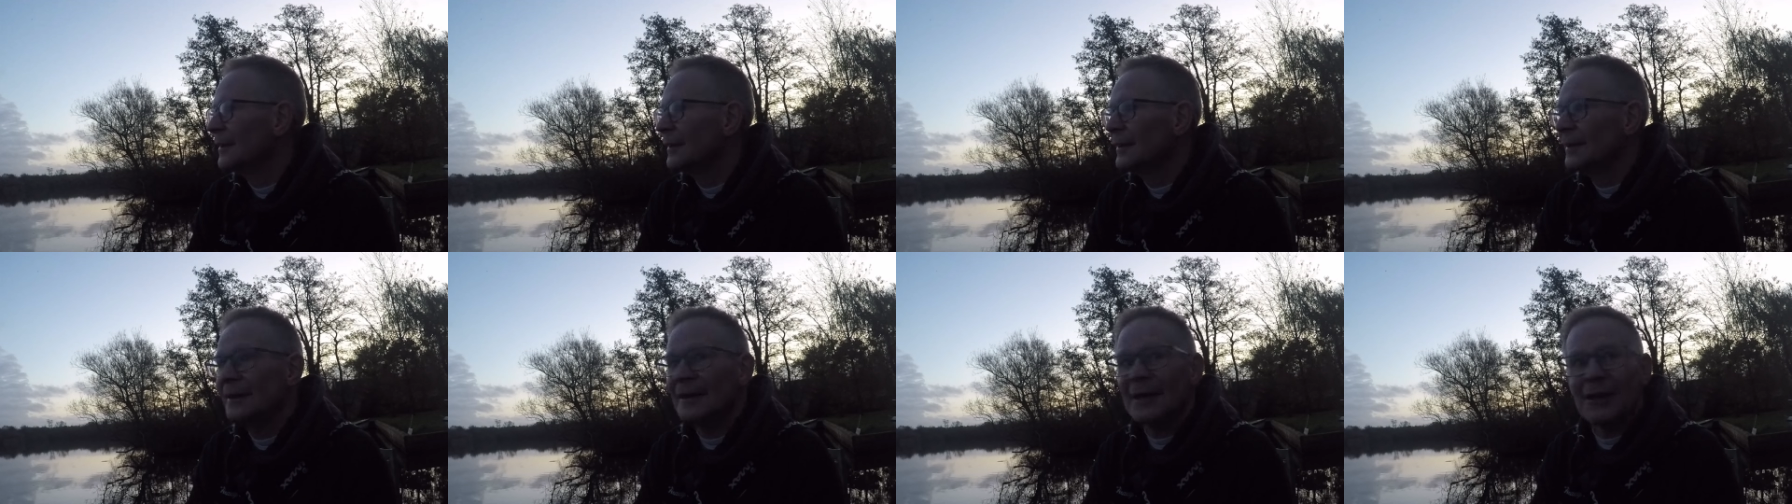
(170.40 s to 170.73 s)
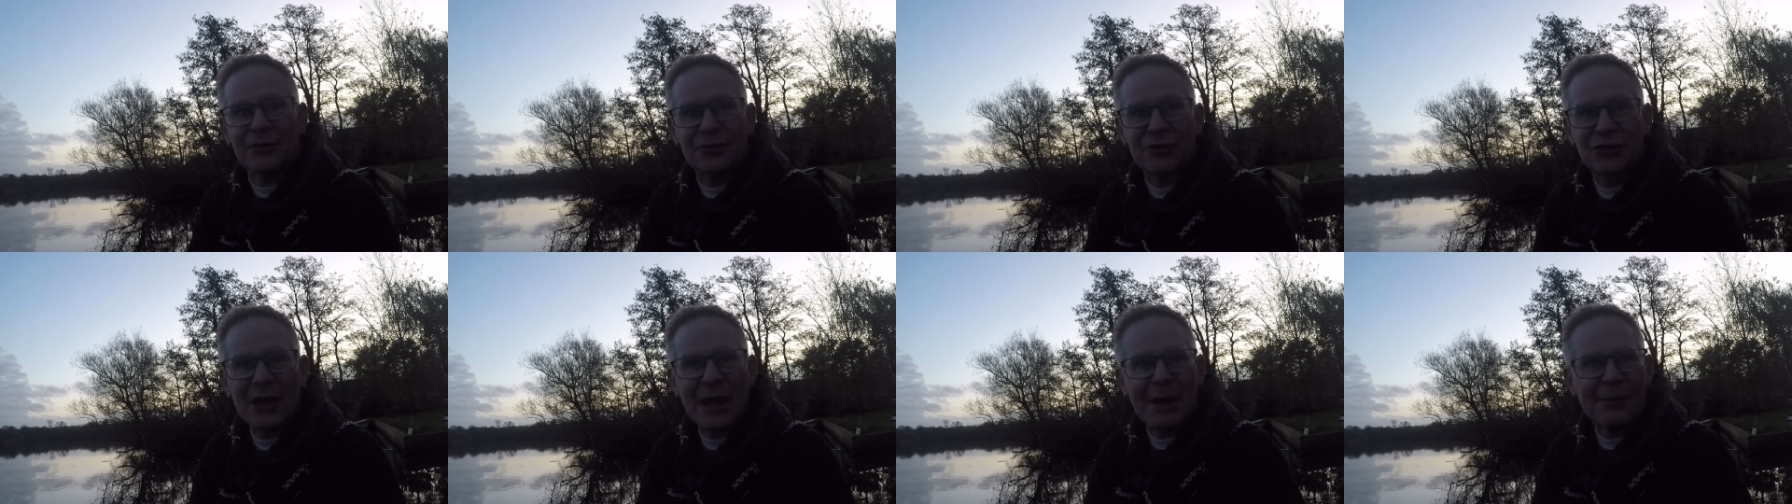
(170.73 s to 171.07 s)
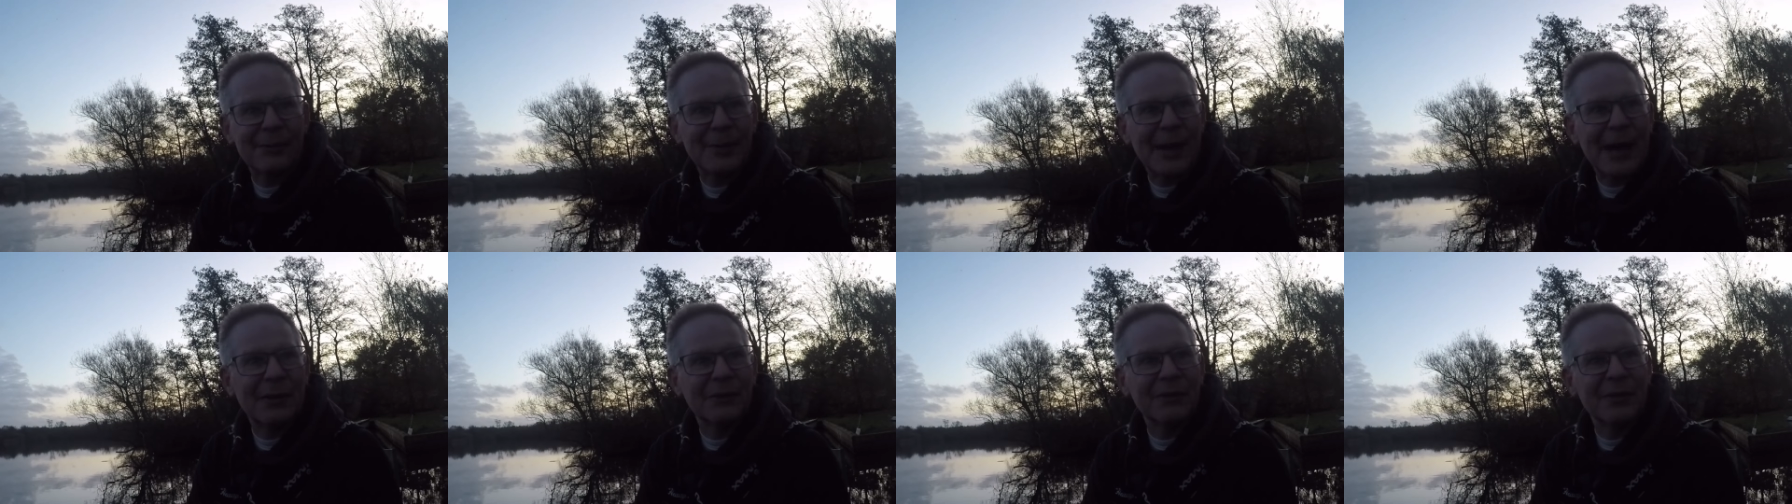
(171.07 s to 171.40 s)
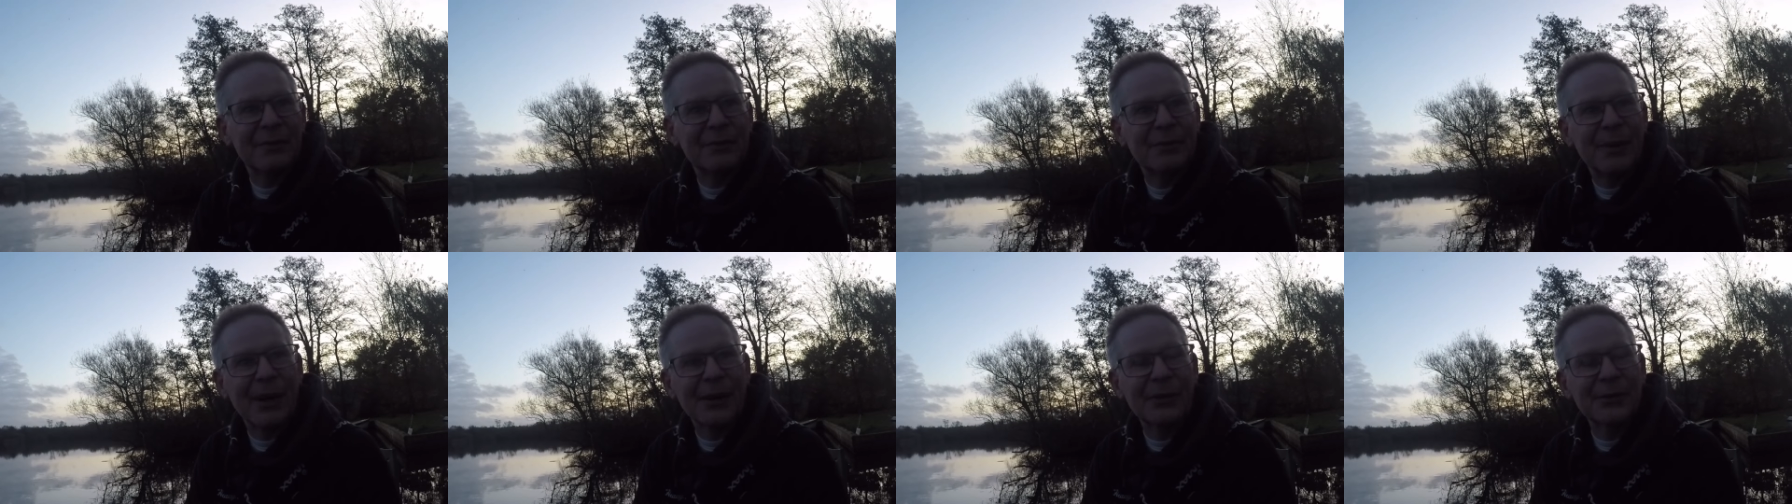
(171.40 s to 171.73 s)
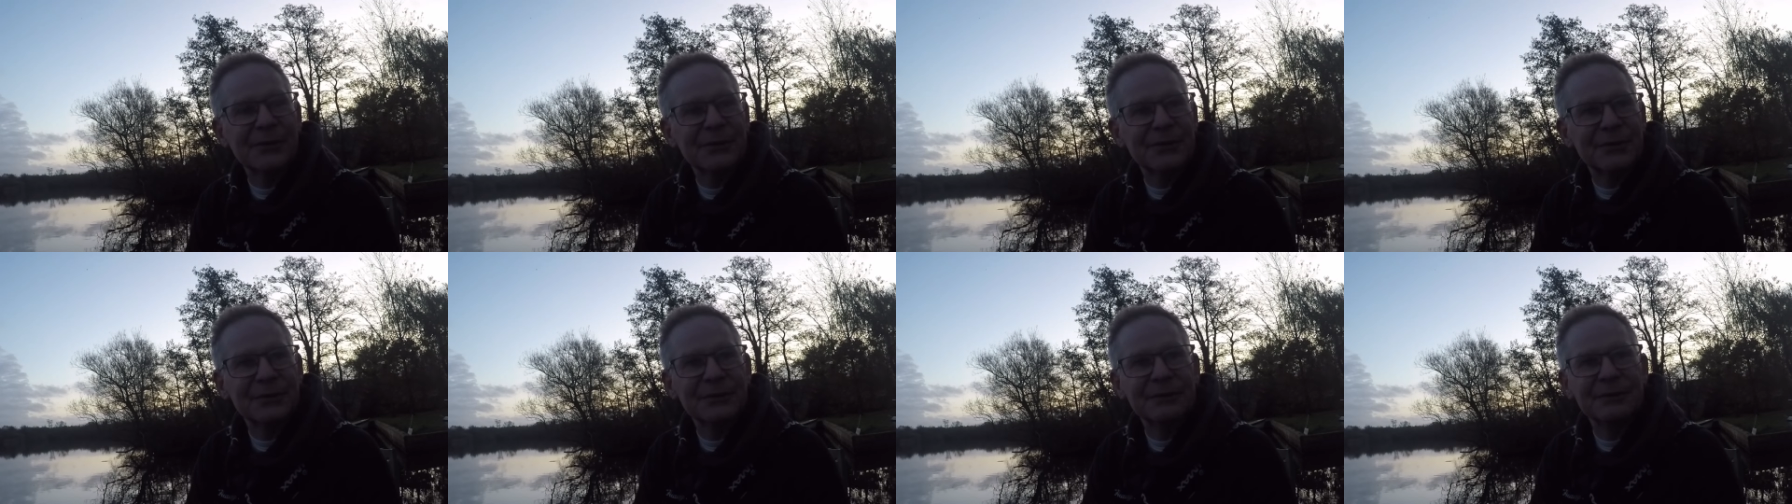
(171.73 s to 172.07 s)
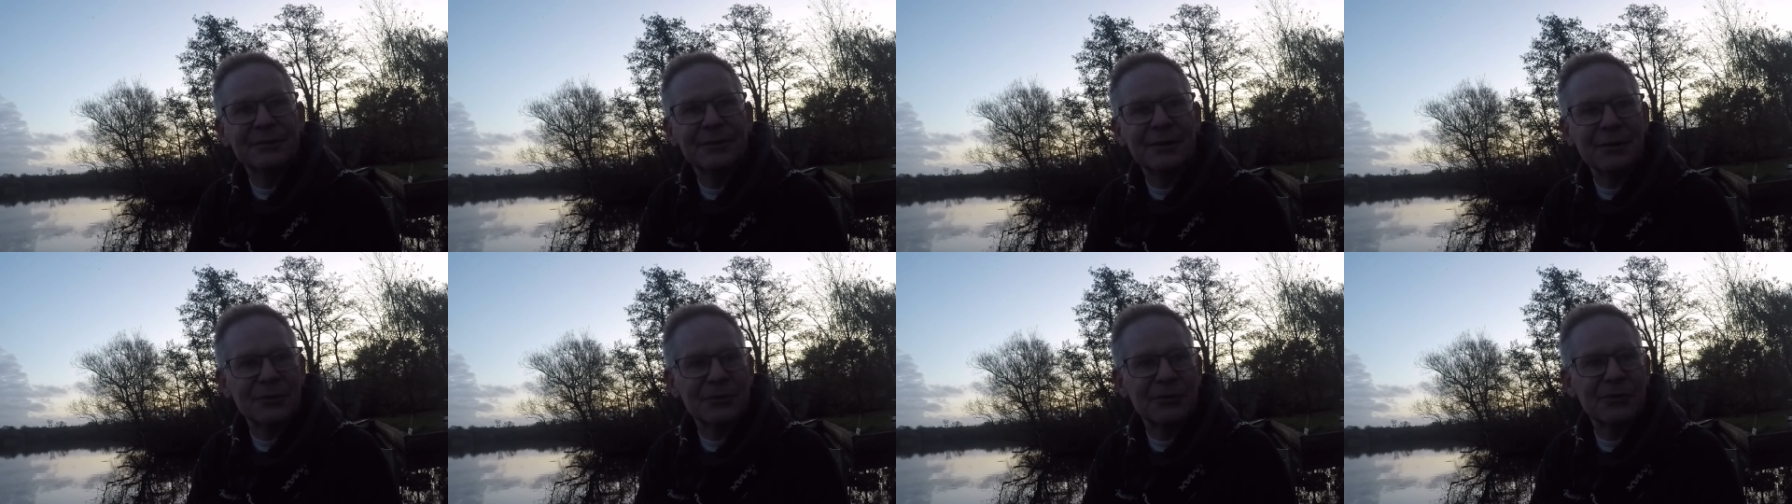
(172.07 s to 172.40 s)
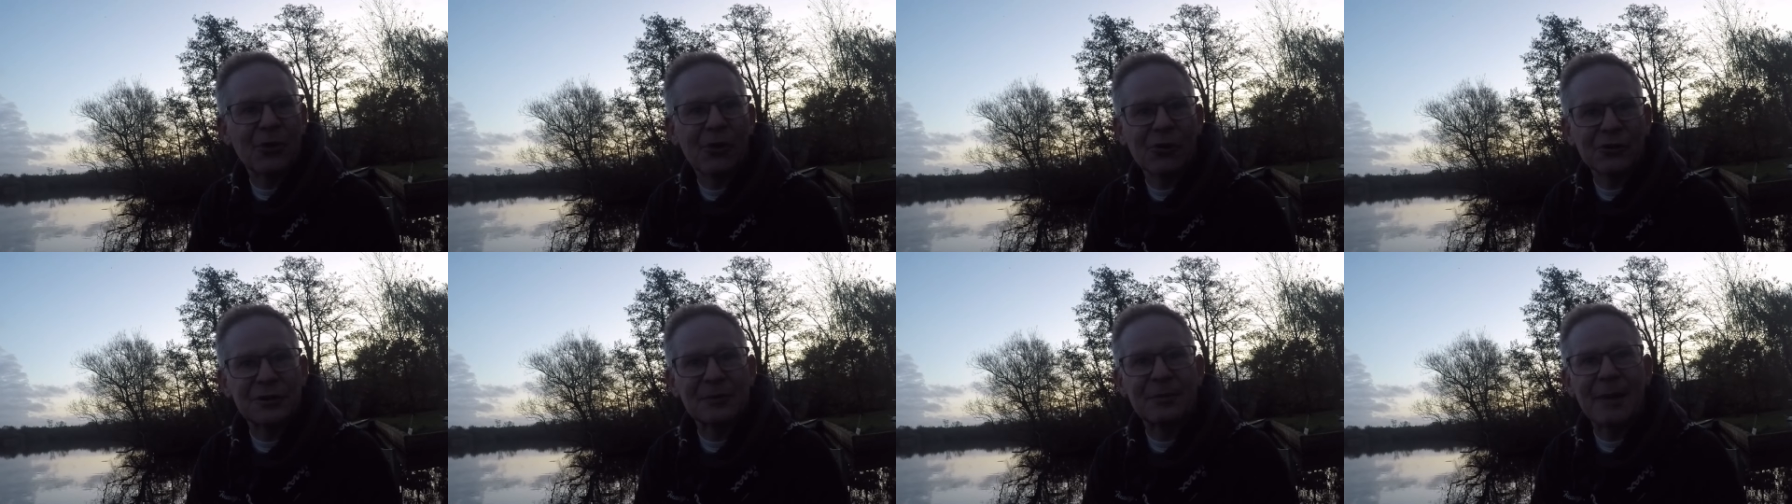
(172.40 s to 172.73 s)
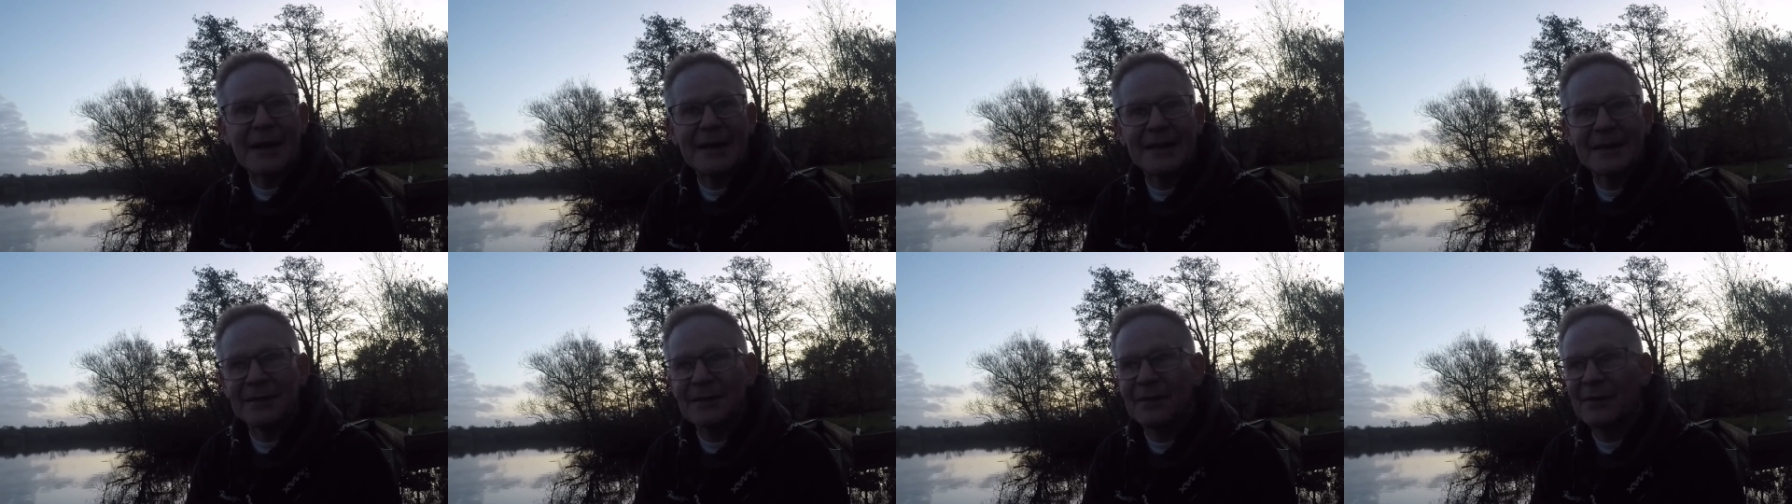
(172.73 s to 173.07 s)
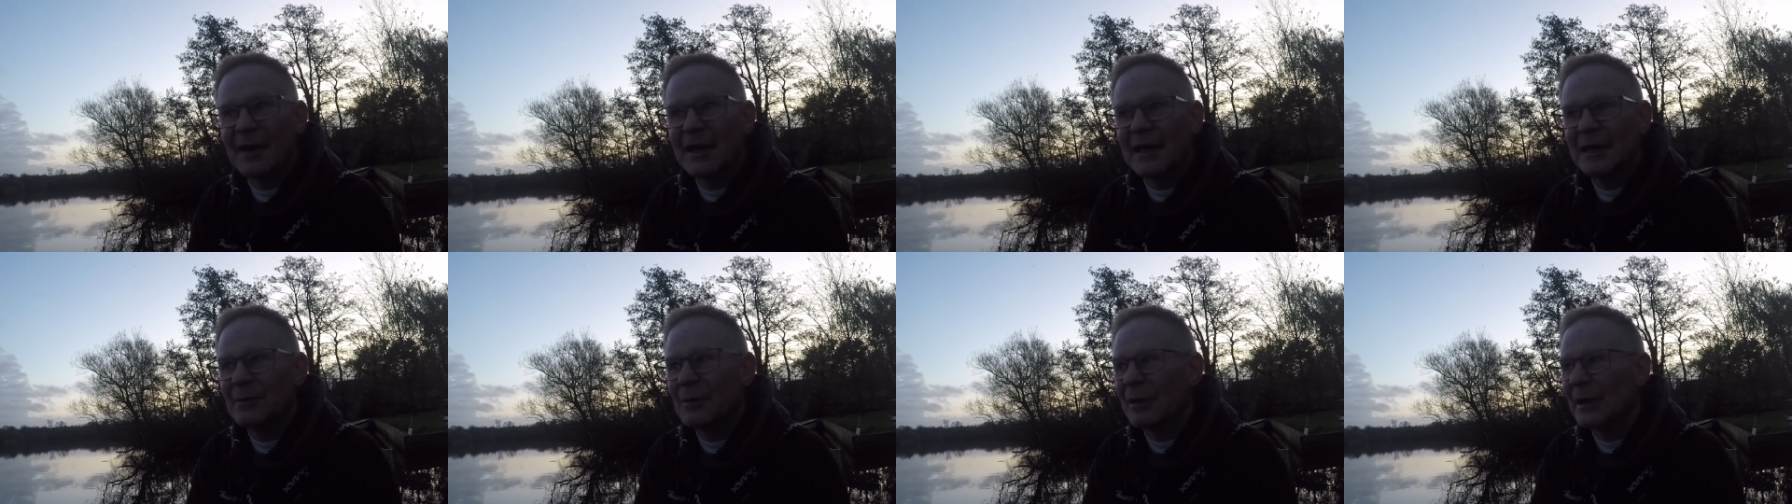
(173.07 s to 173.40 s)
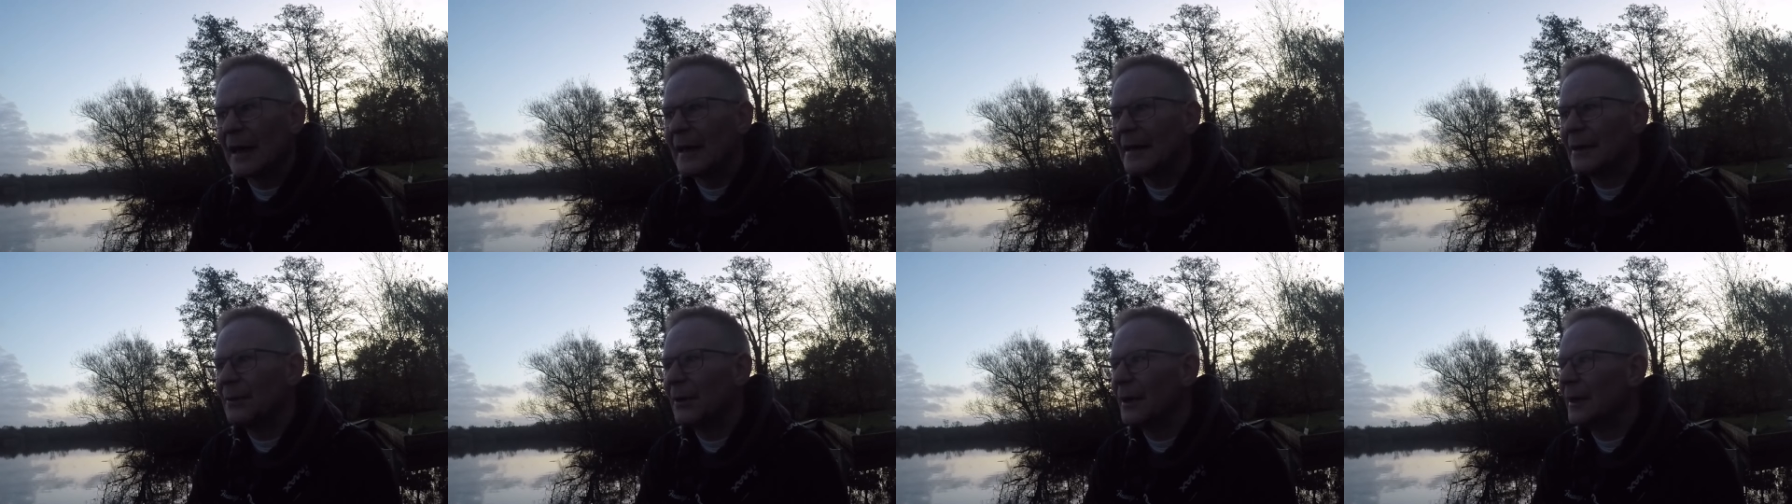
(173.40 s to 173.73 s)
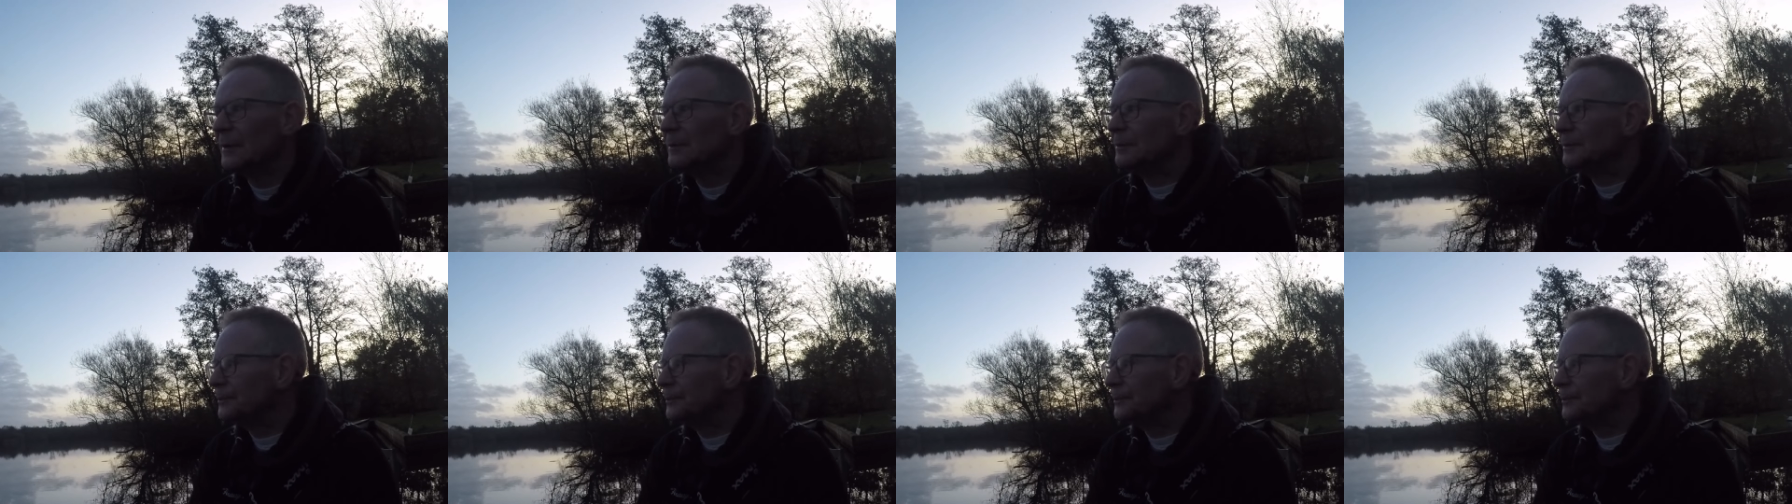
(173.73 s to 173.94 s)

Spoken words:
Yeah, it was jam-packed with boats, and there was not a space available anywhere.